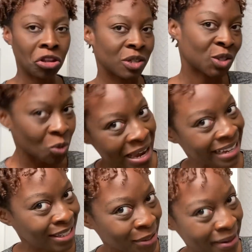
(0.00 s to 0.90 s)

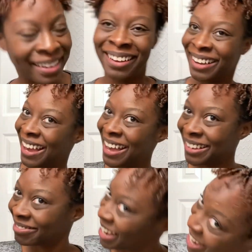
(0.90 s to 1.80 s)
swing to it,
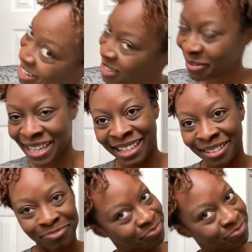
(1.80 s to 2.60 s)
okay? My hair is swinging.